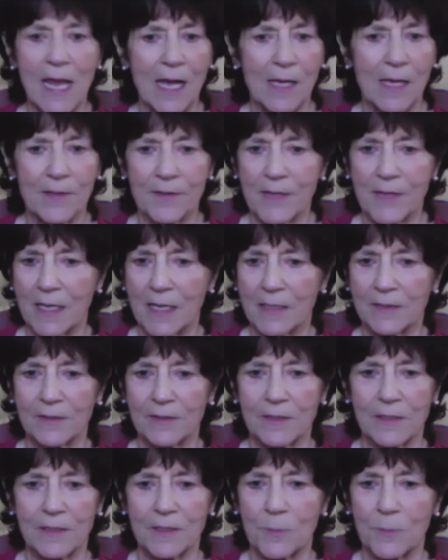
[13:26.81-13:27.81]

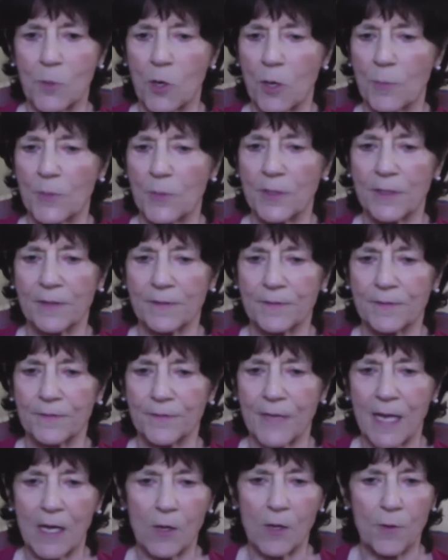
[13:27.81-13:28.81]
the, Department of
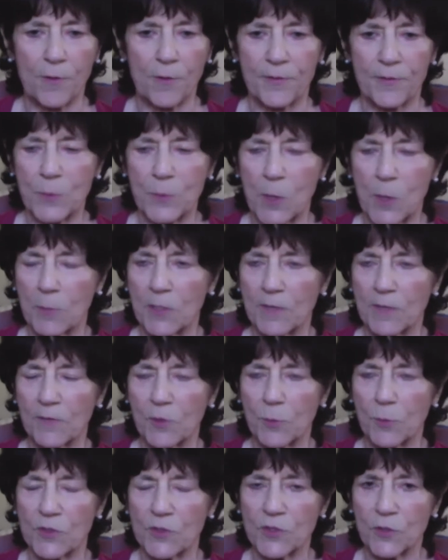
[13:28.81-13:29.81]
Health, Department of
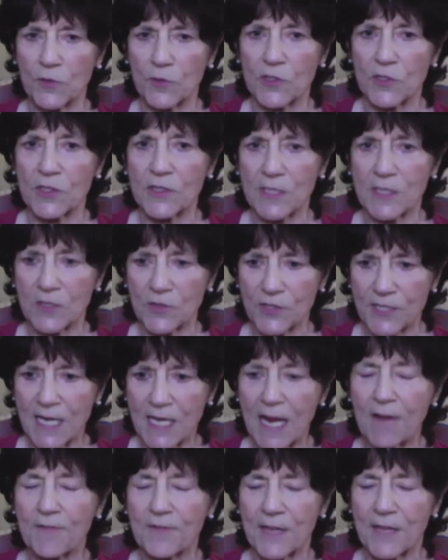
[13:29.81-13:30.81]
Human Services. There's
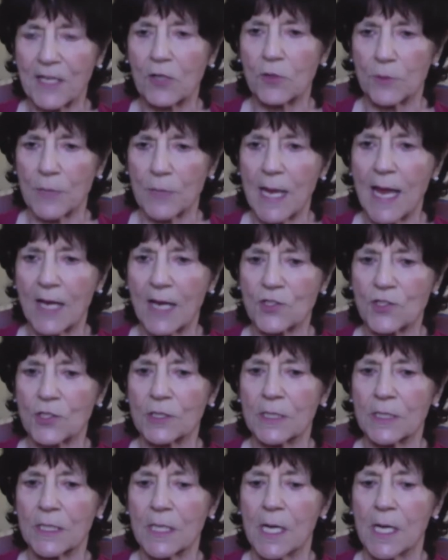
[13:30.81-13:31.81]
staff that could
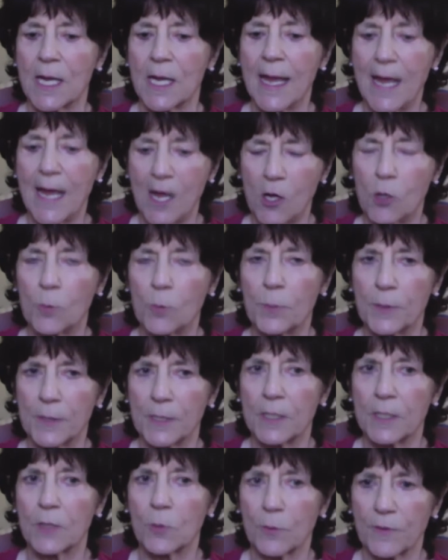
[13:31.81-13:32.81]
actually help
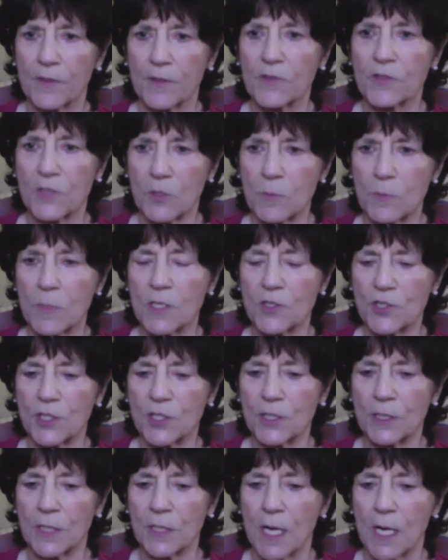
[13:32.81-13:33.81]
this
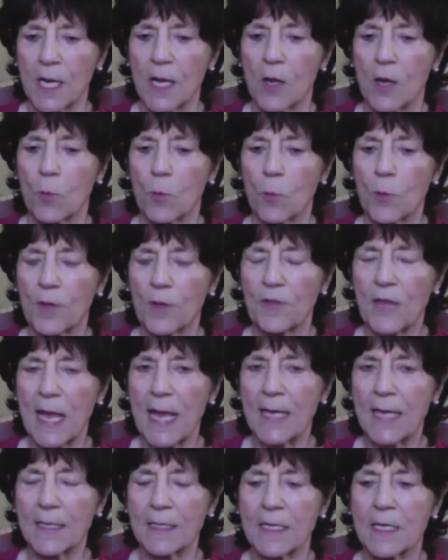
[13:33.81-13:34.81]
commission with.
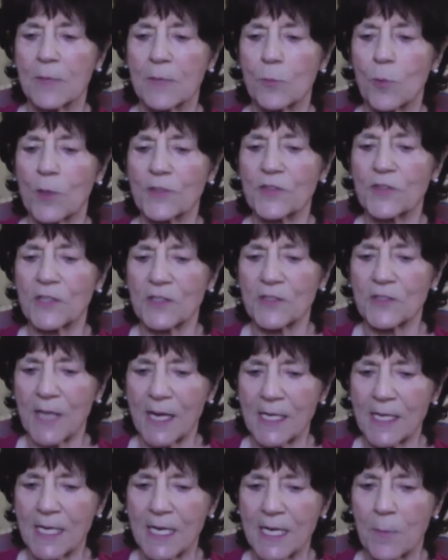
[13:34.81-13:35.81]
And what's
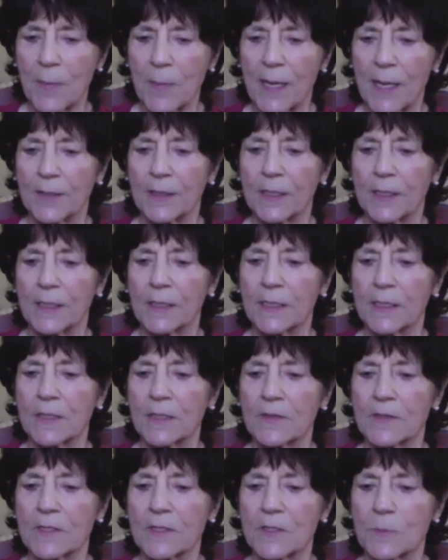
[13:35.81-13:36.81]
exciting about it
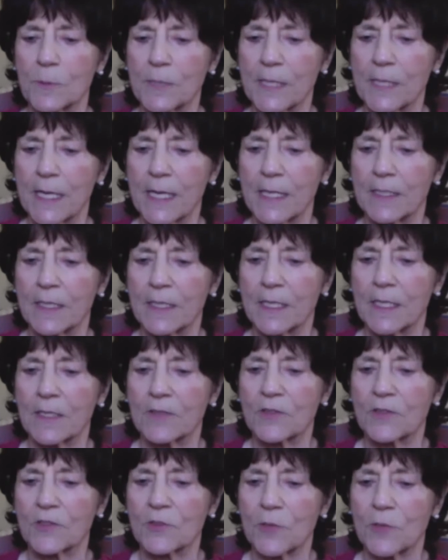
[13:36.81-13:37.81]
is this plan
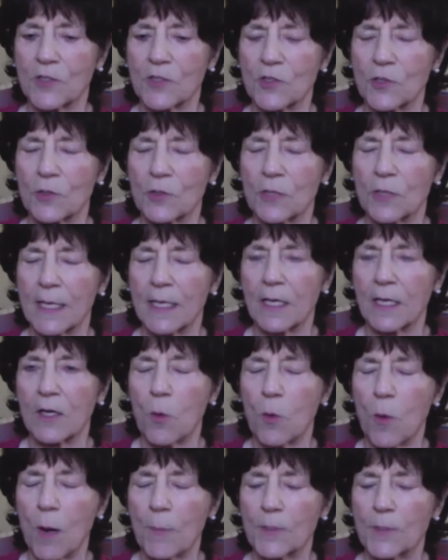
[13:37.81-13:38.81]
is structured like a
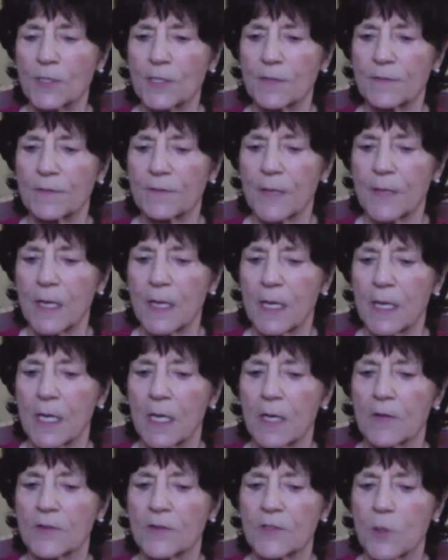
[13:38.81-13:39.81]
cooperative.
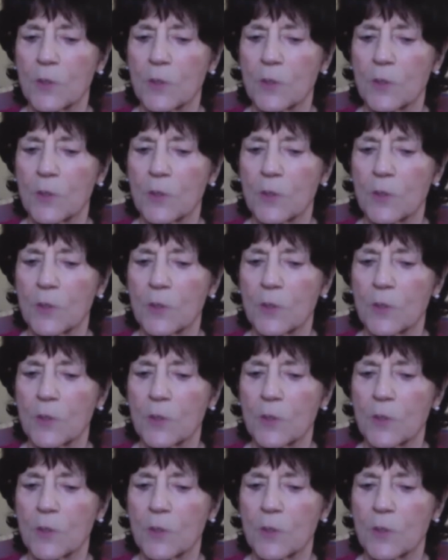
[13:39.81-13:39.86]
Yeah. So